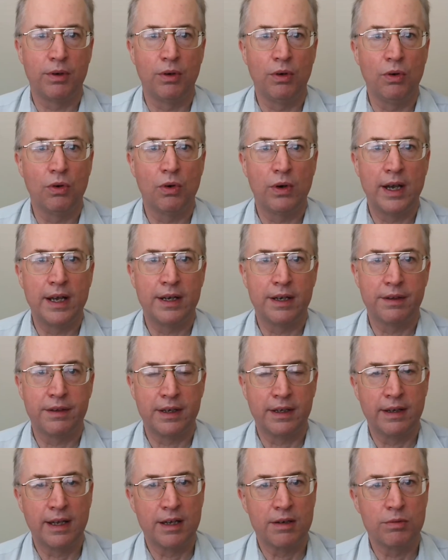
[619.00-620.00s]
or anything,
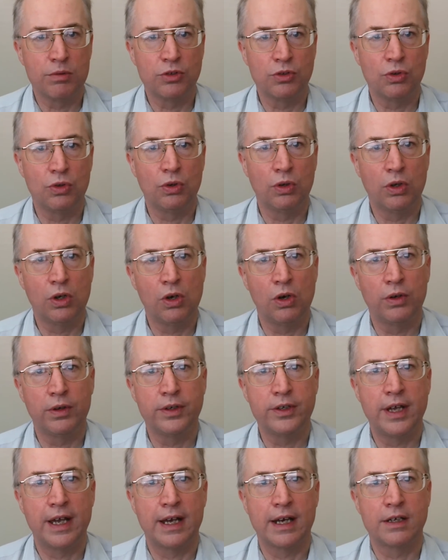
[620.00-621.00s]
that was all
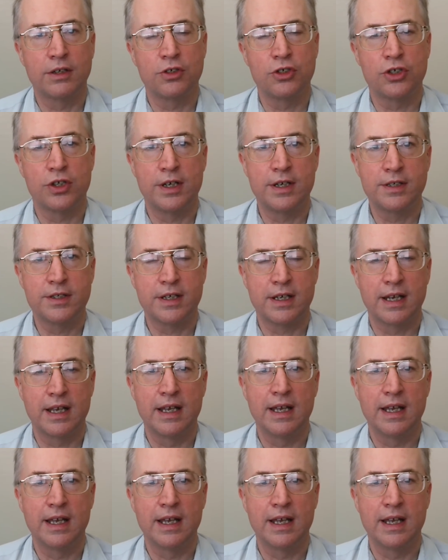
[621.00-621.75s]
contact tracing.